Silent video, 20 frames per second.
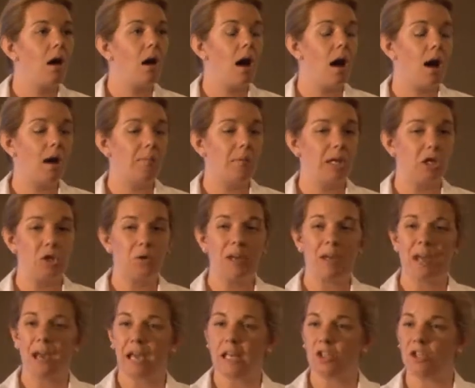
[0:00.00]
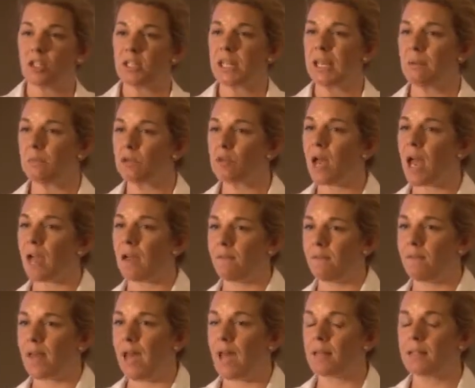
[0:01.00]
and you can kind of just keep track of
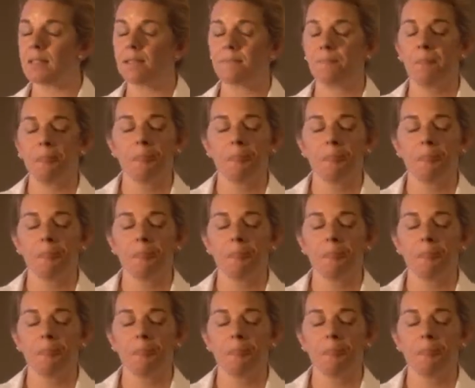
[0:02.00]
that.